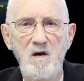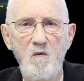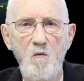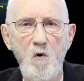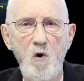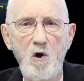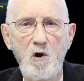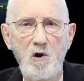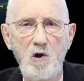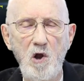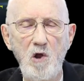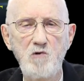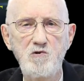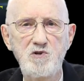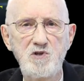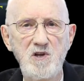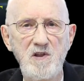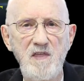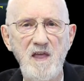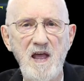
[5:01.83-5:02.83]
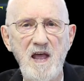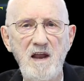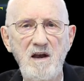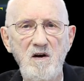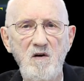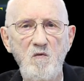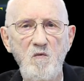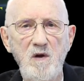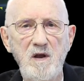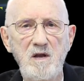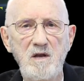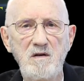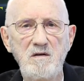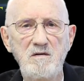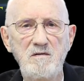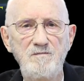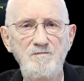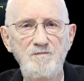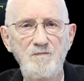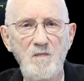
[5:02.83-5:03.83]
walk close to that, or we
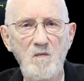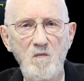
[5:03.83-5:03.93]
can